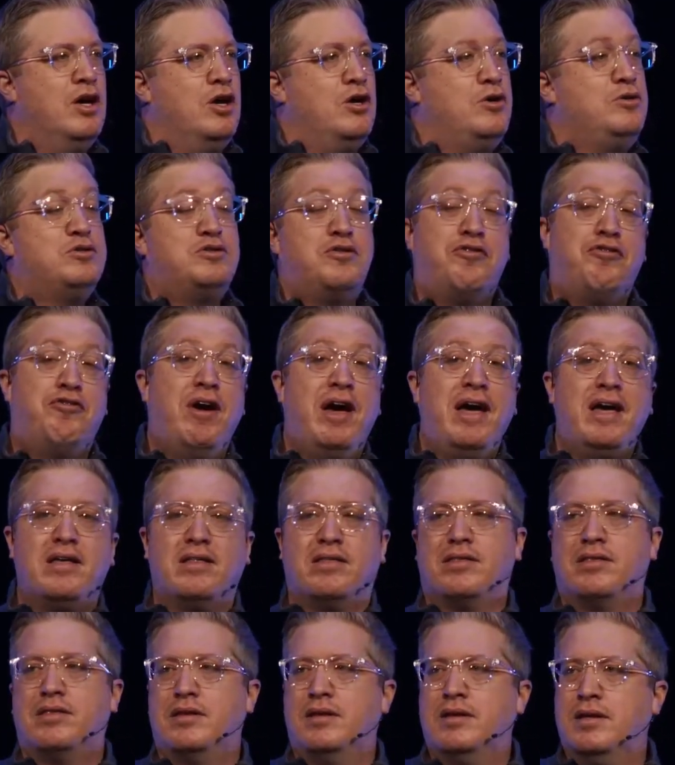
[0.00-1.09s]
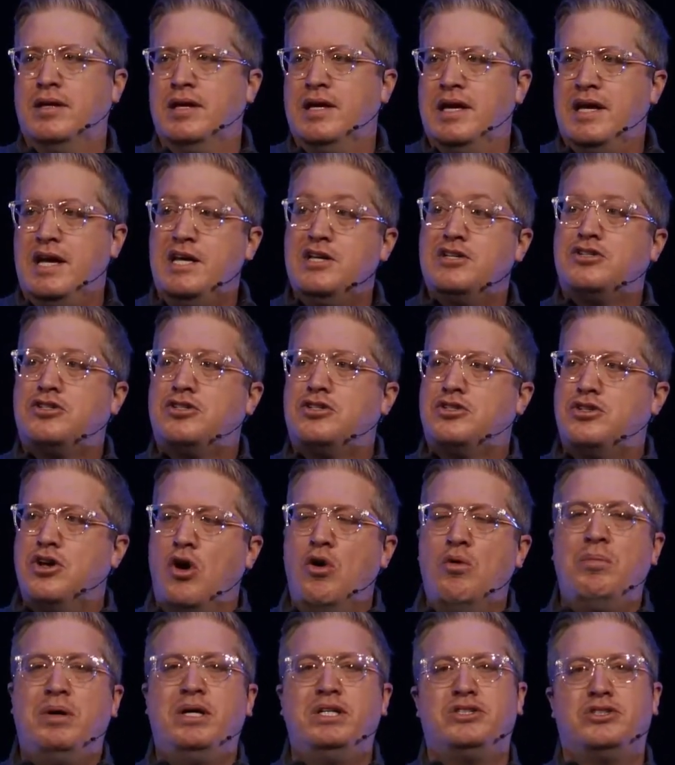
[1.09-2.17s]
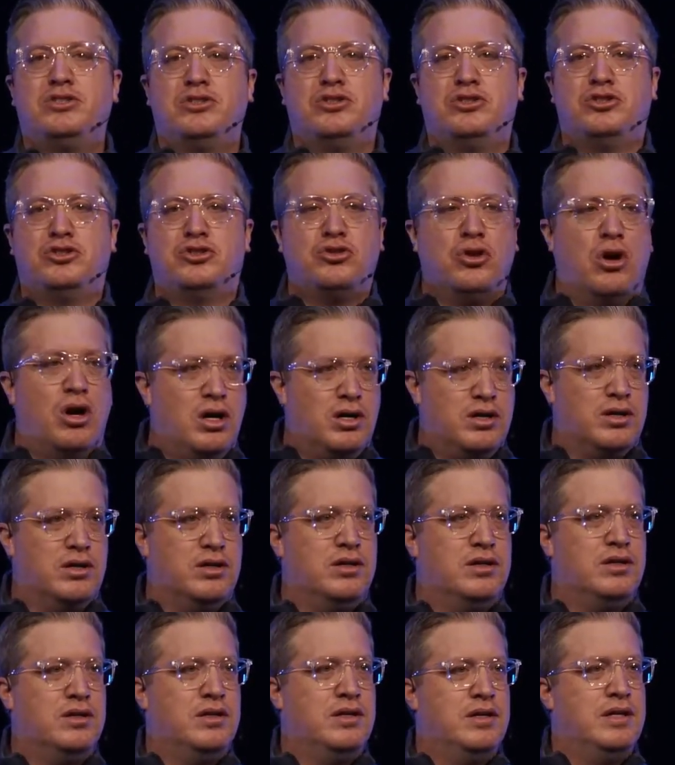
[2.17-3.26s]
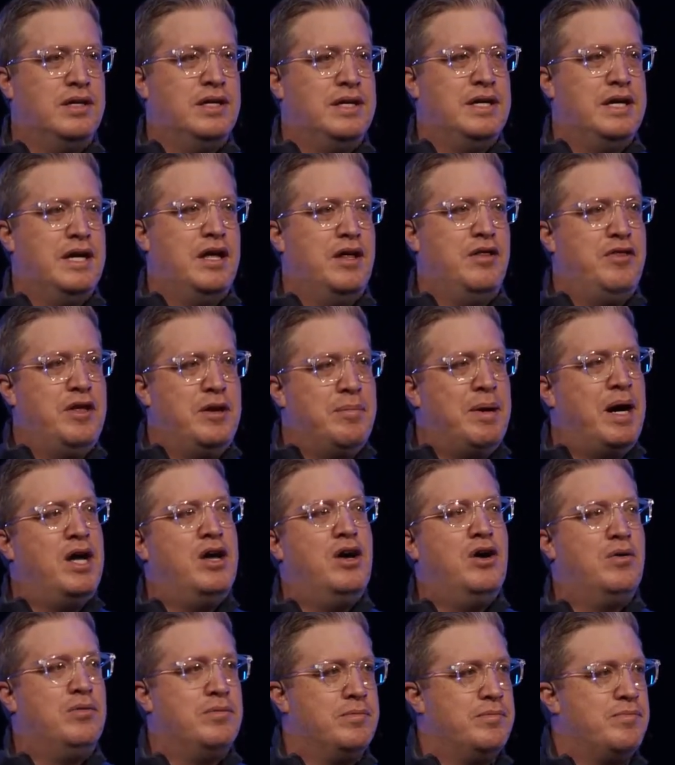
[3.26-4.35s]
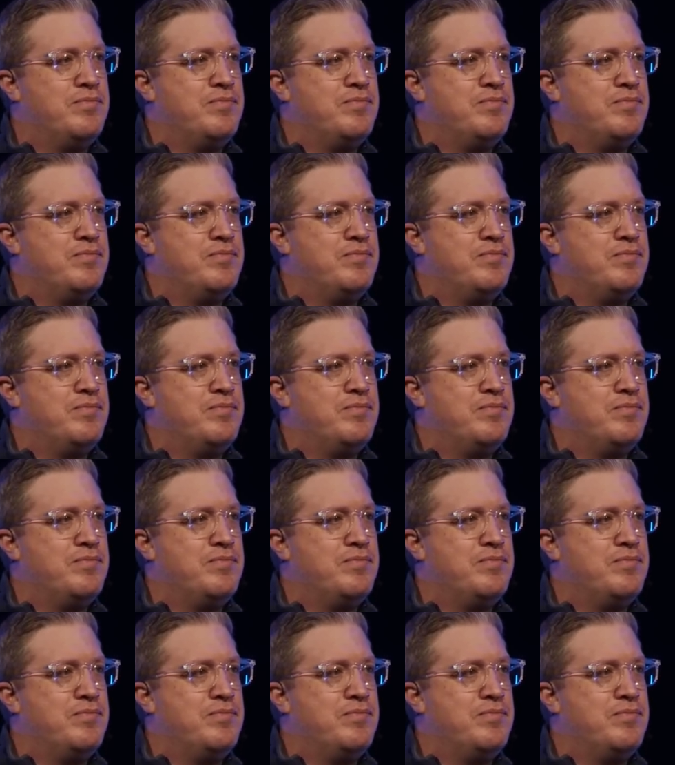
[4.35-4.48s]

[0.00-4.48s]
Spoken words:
whose faith is so much stronger than my own.